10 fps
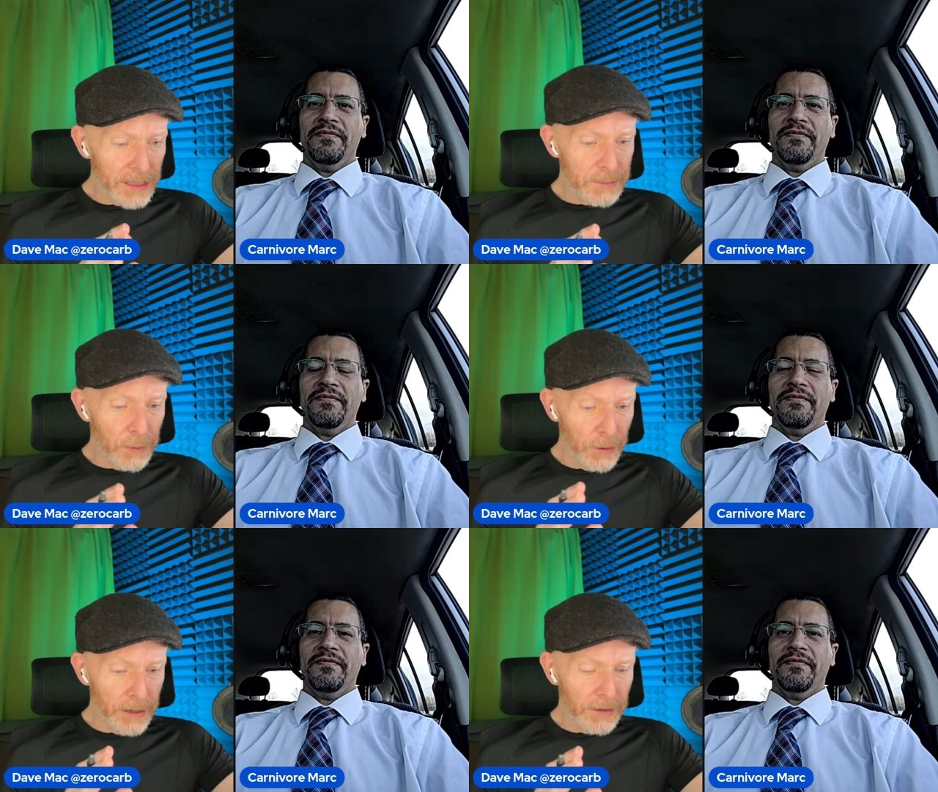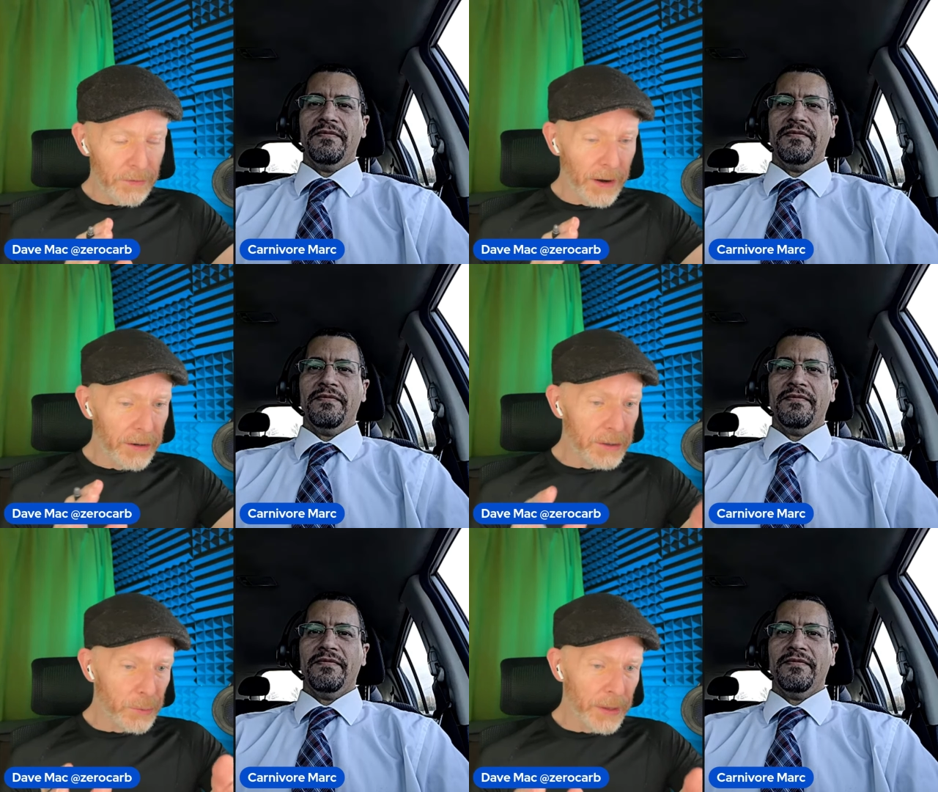Speaker 1: this point as far
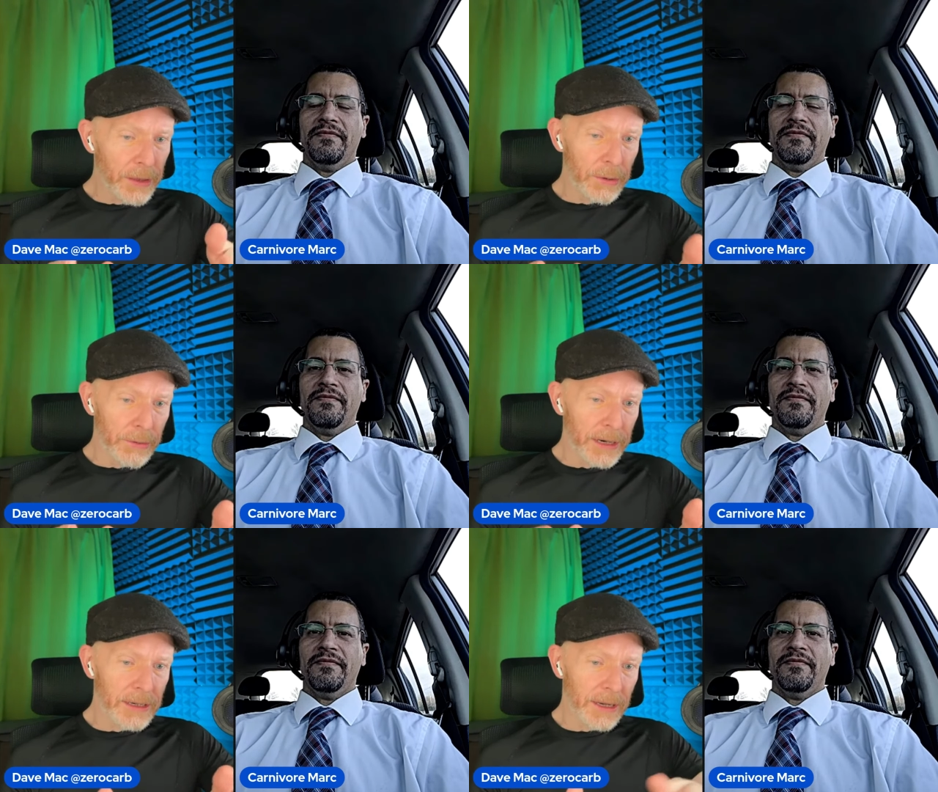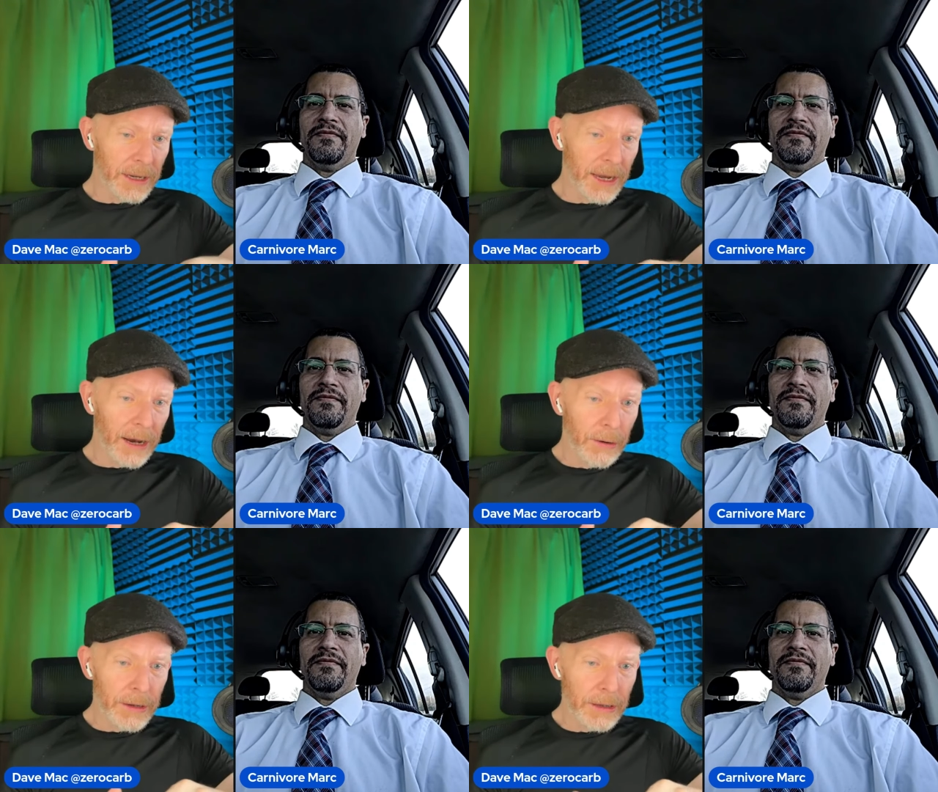as with your eating?
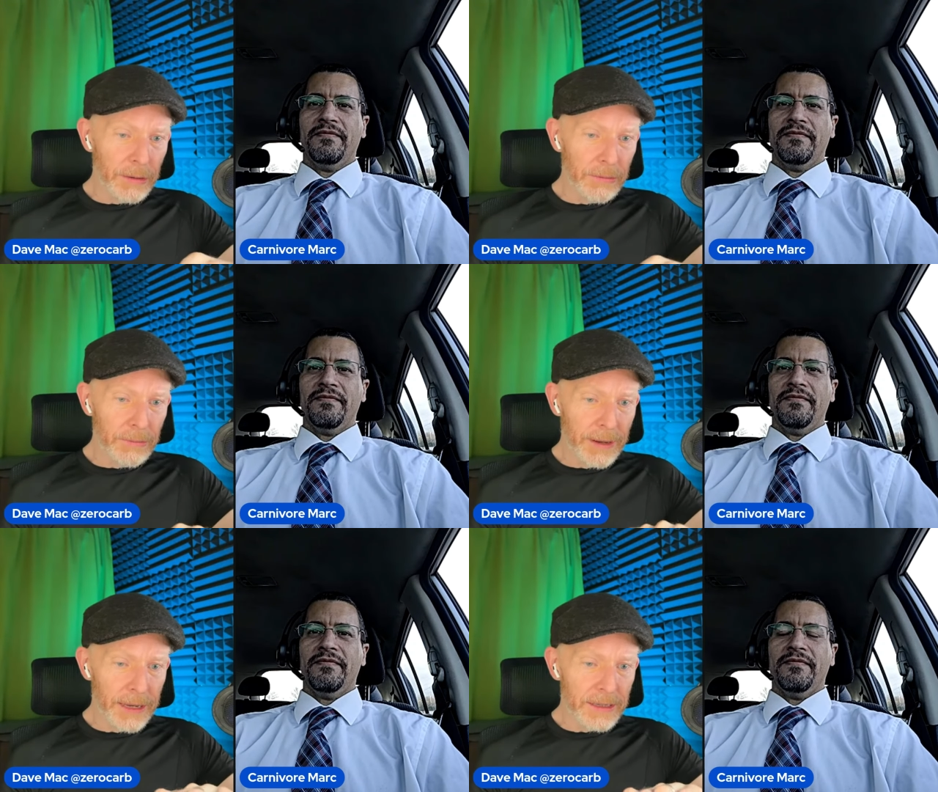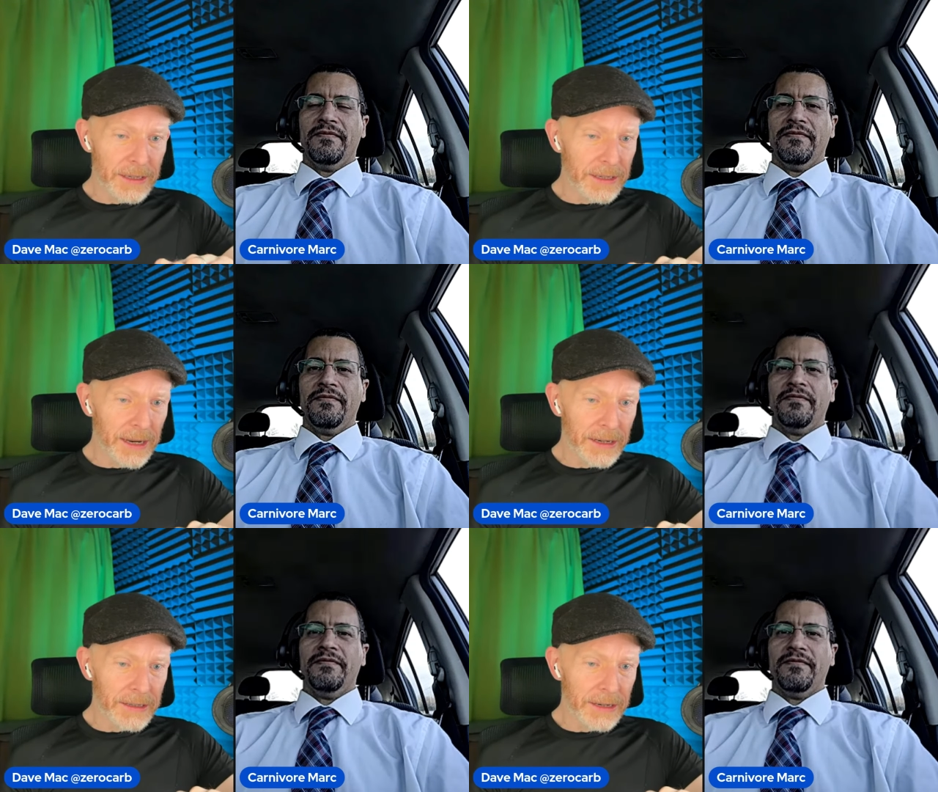How are you eating
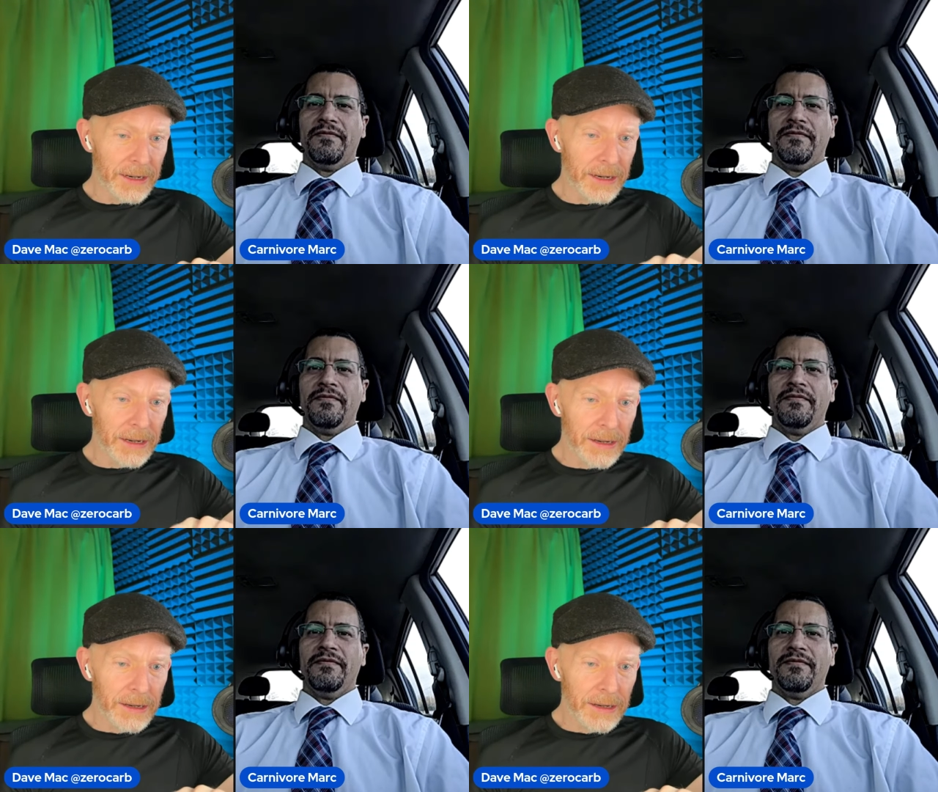day to day?